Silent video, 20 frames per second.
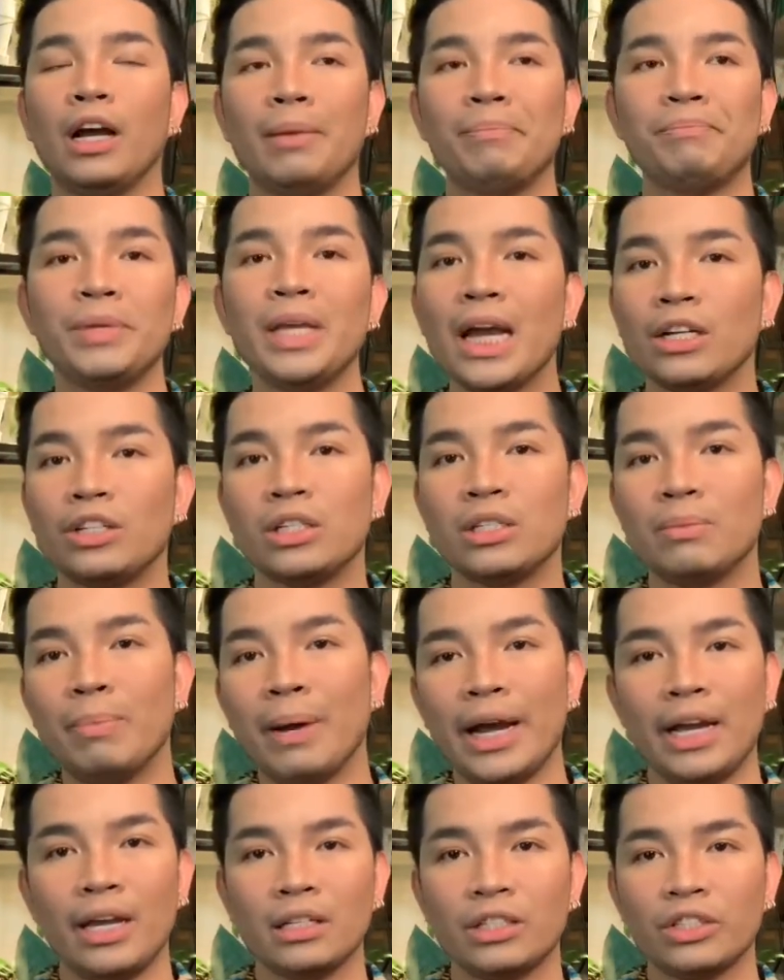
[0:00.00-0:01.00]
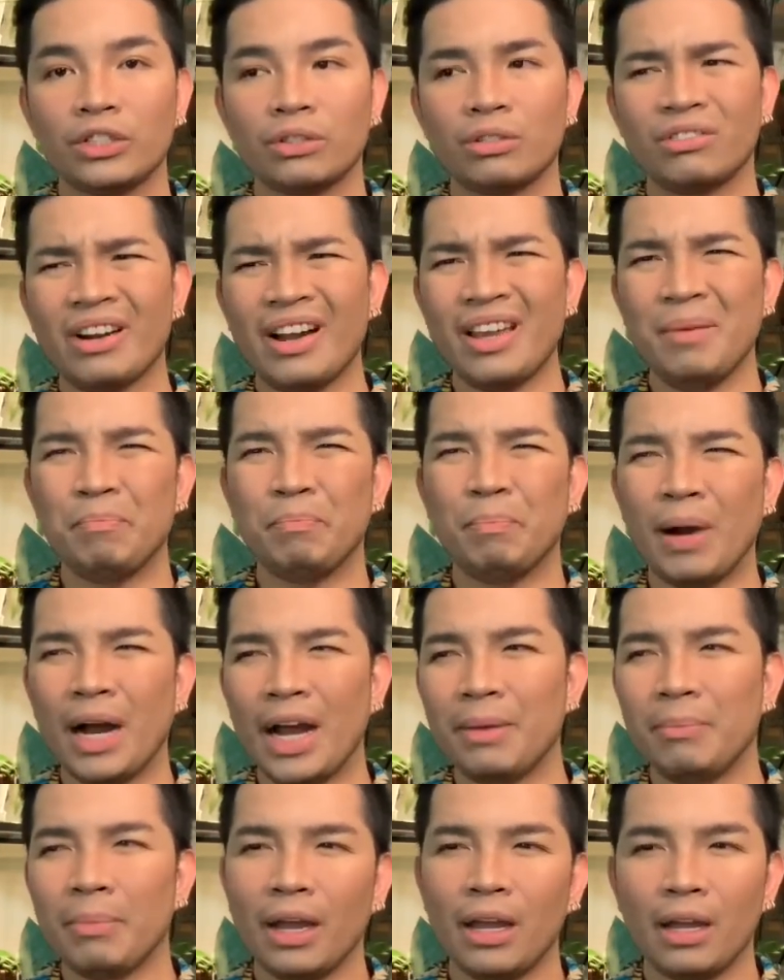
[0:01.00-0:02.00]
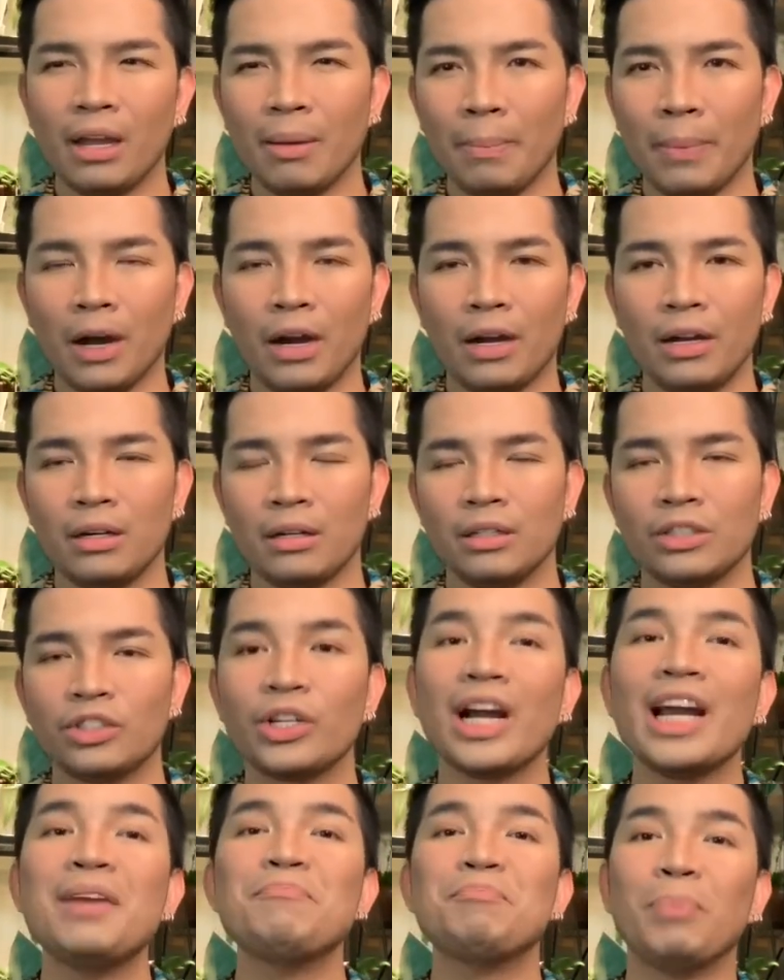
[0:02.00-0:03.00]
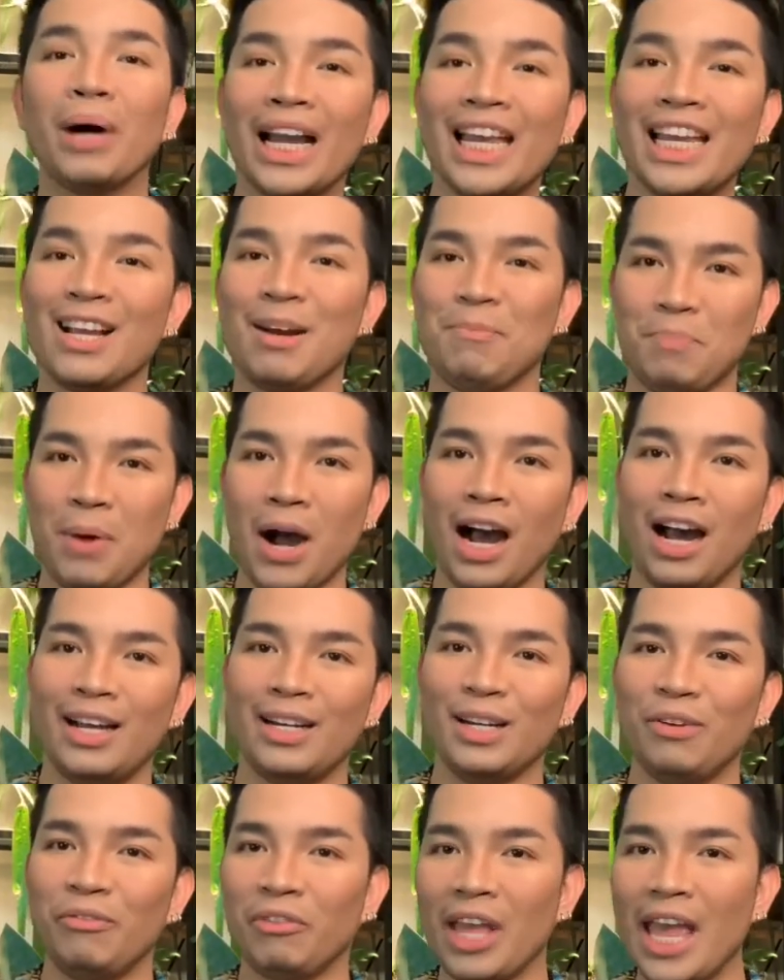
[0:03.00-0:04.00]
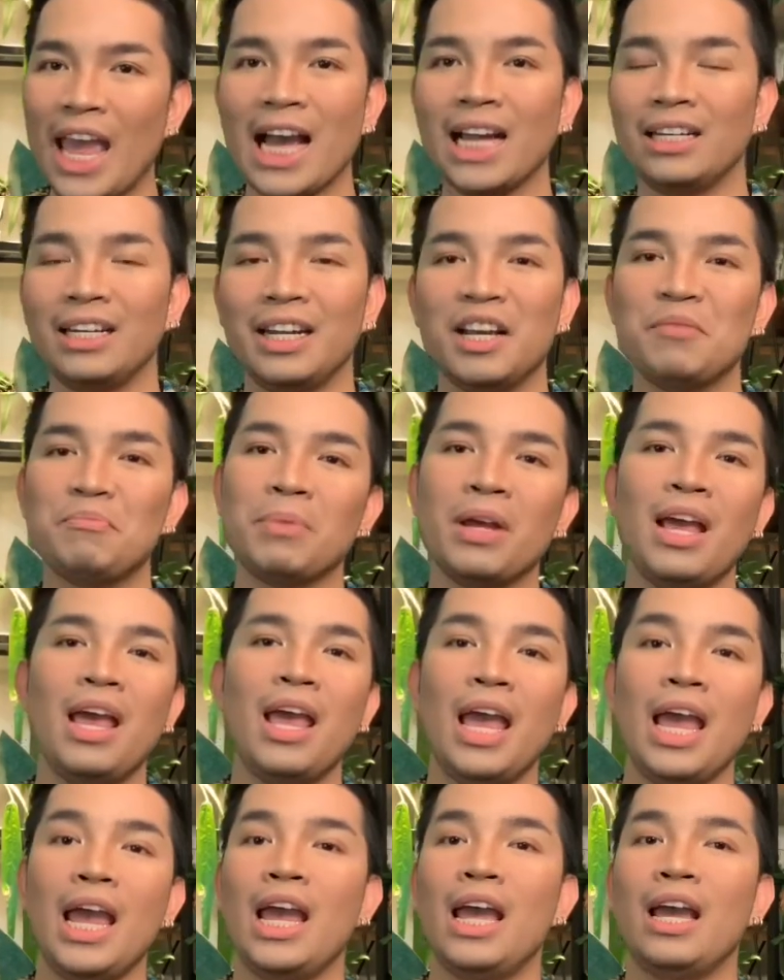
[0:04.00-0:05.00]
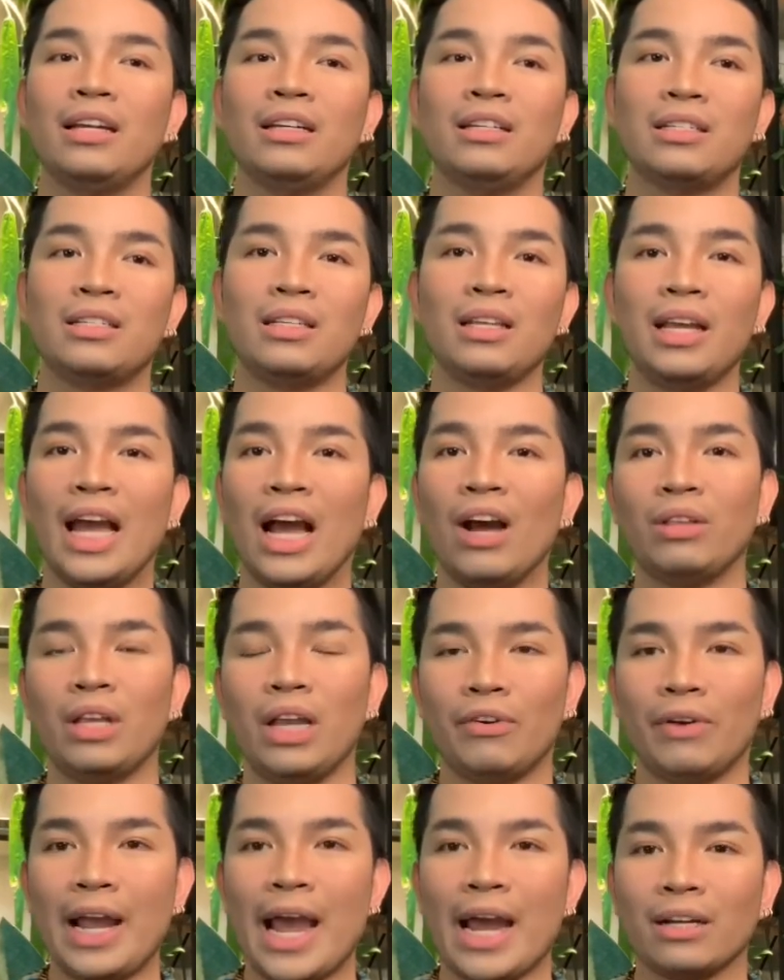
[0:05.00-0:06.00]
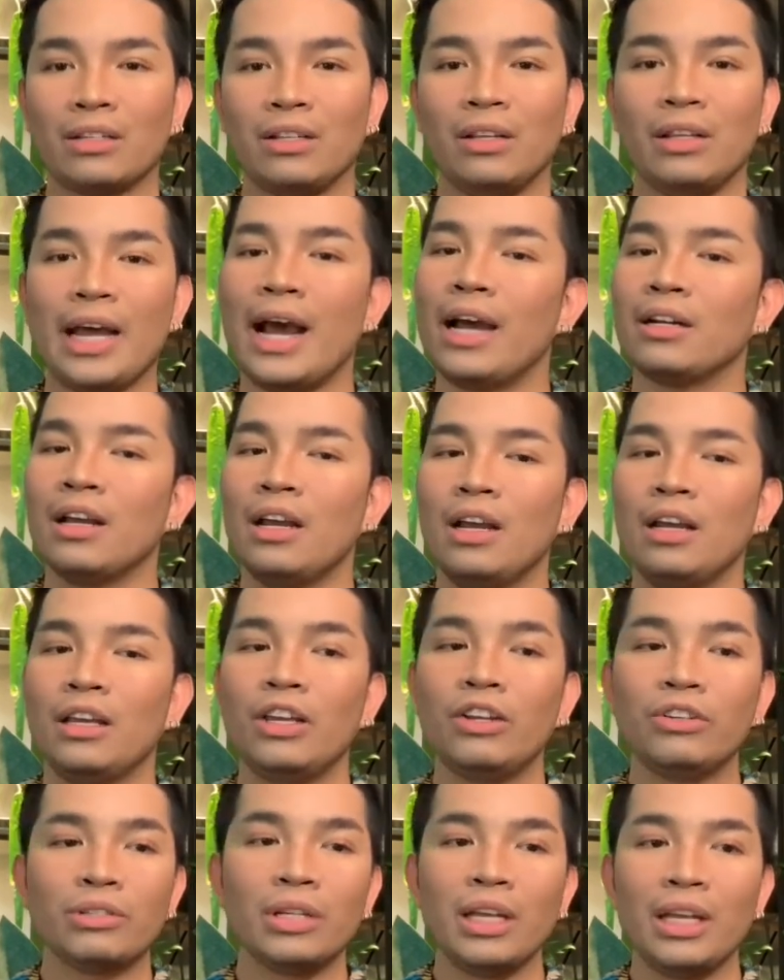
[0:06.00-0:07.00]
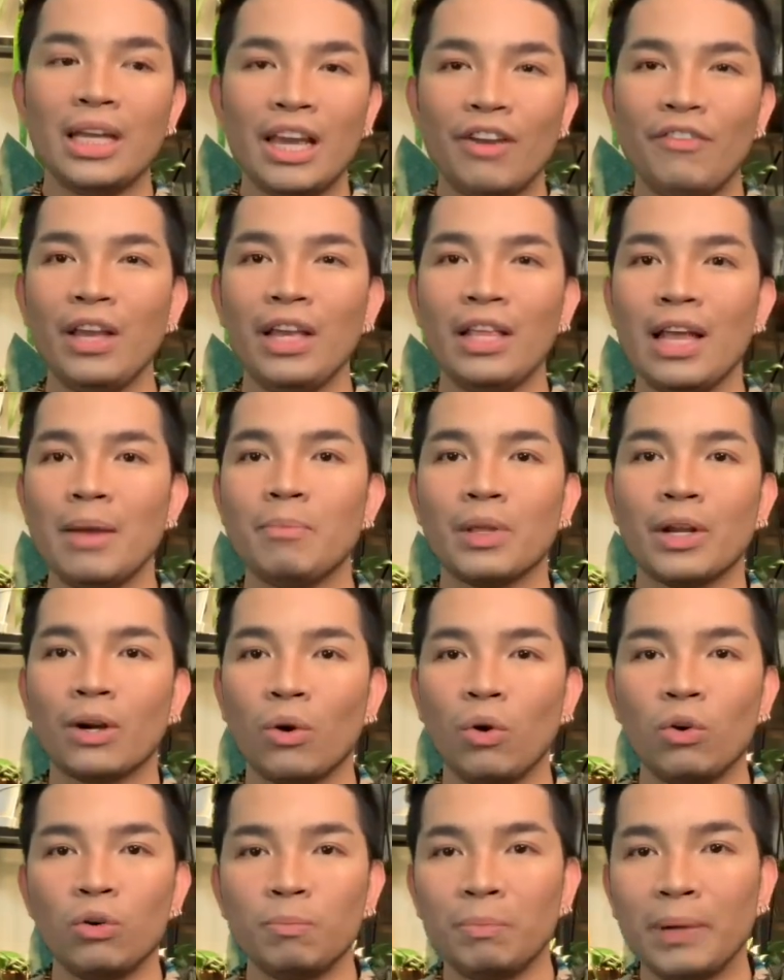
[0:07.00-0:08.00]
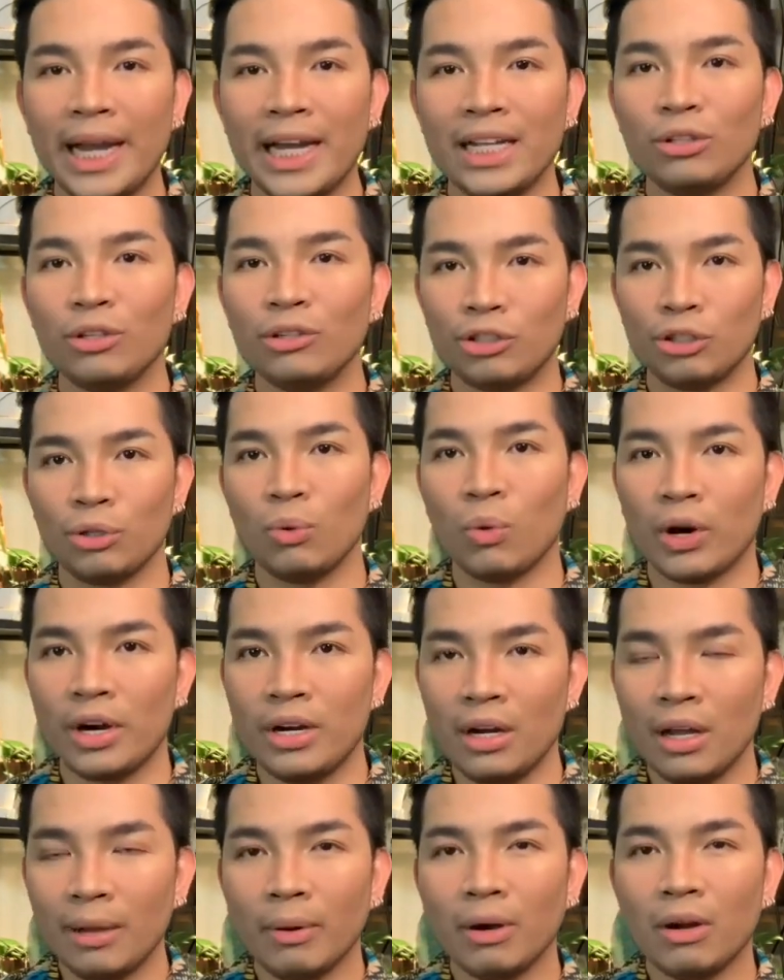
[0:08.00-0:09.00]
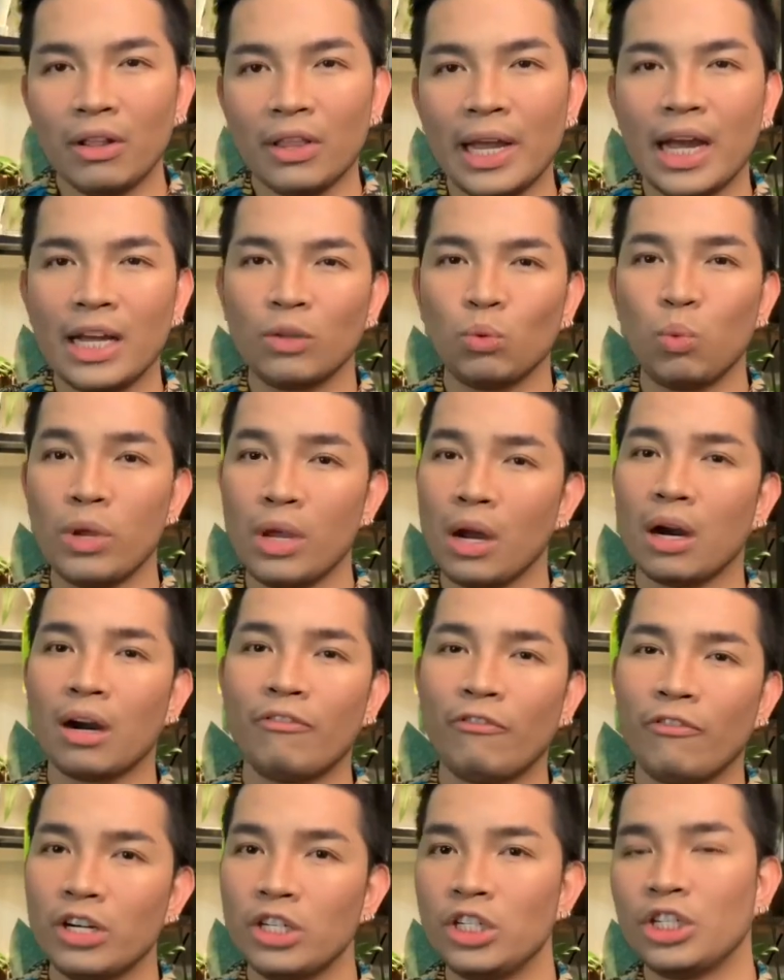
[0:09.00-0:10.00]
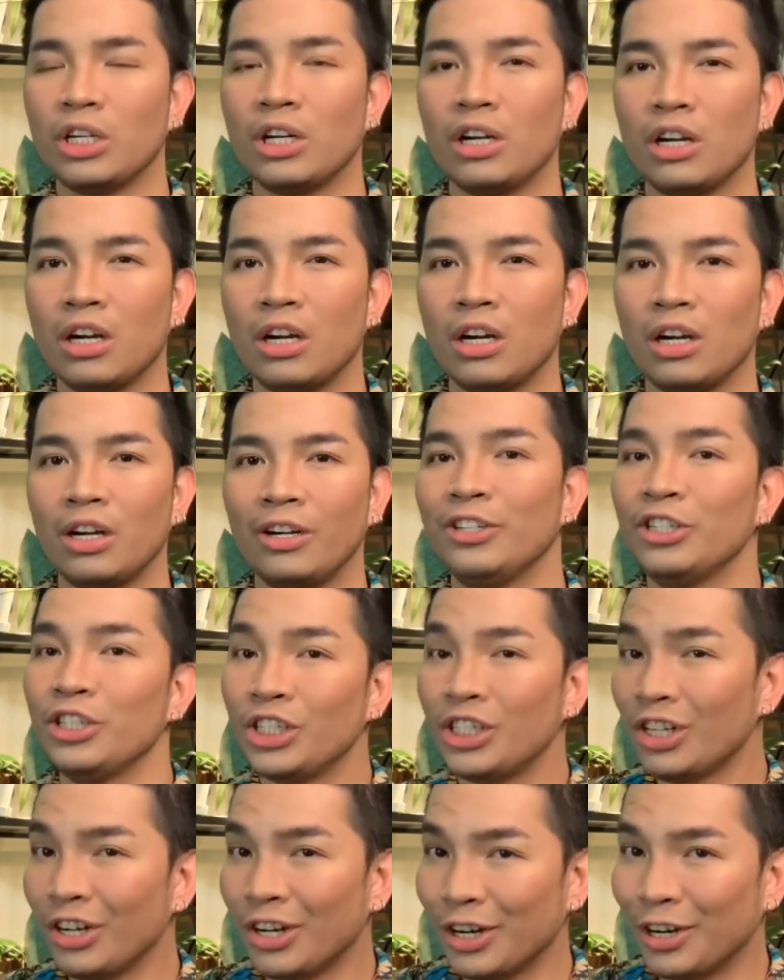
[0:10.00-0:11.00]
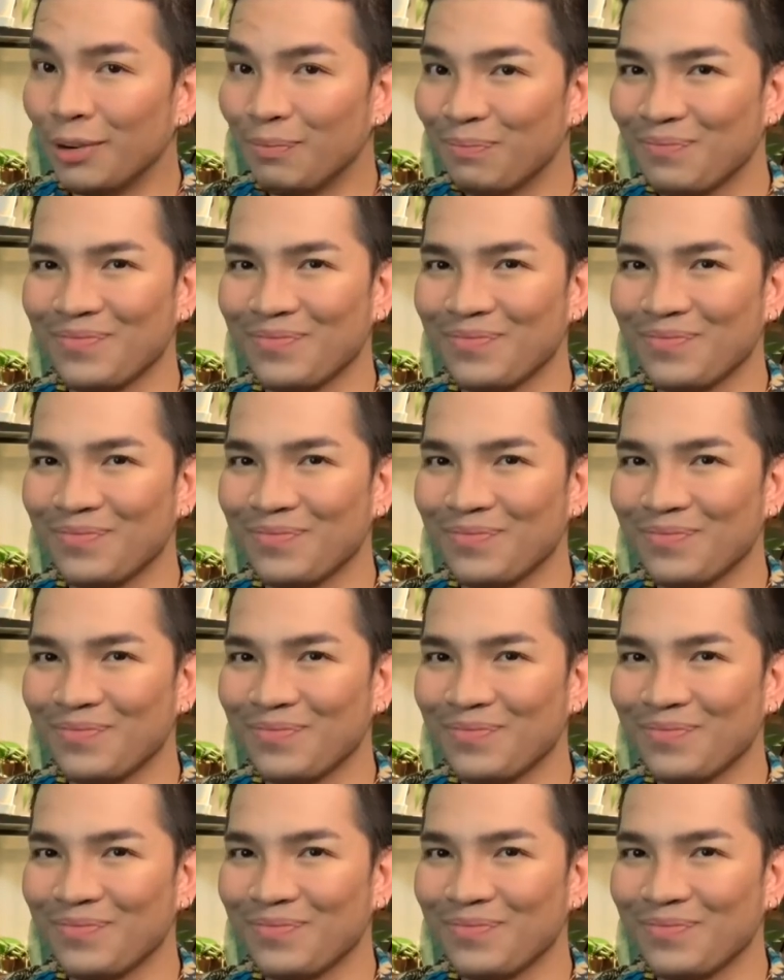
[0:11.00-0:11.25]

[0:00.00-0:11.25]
yeah, just buy it. Try buying a pot of catnip and see how they react to that. Usually giving them their own plant to chew or nibble that we are for sure